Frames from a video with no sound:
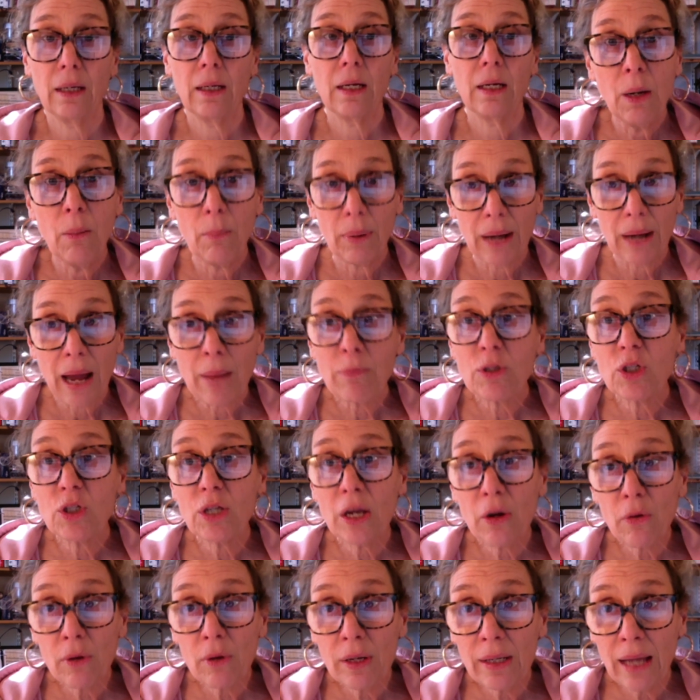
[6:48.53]
but I'm
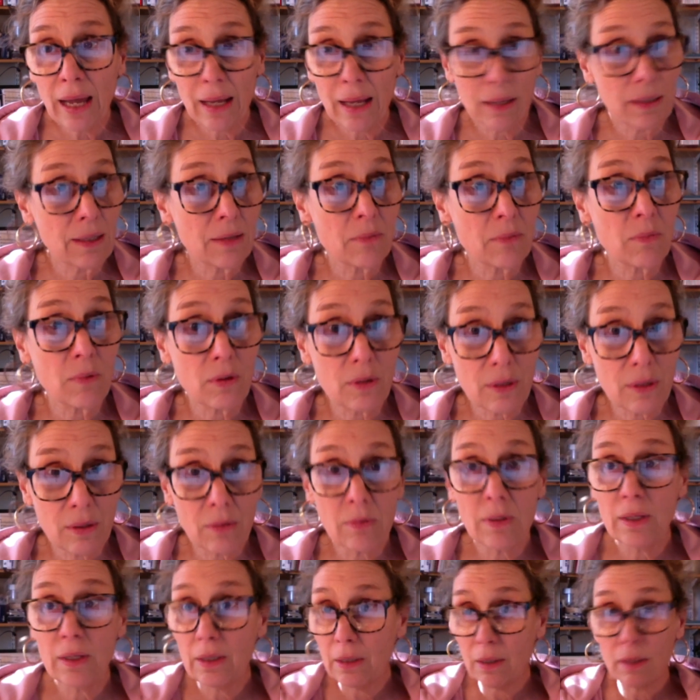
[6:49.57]
sharing that to
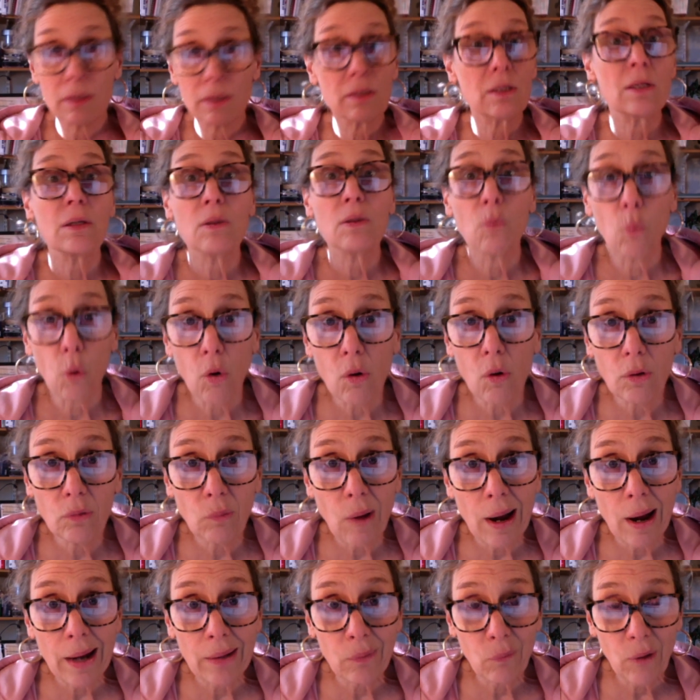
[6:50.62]
the World
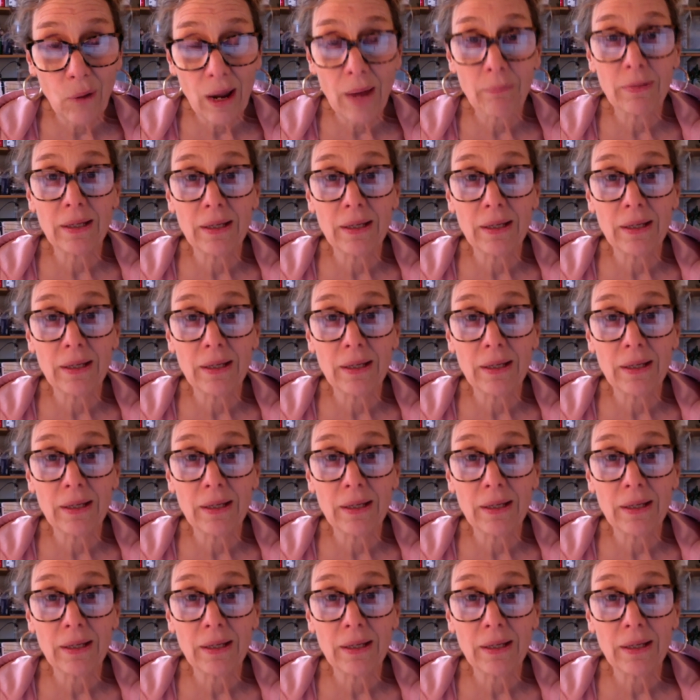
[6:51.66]
Wide Web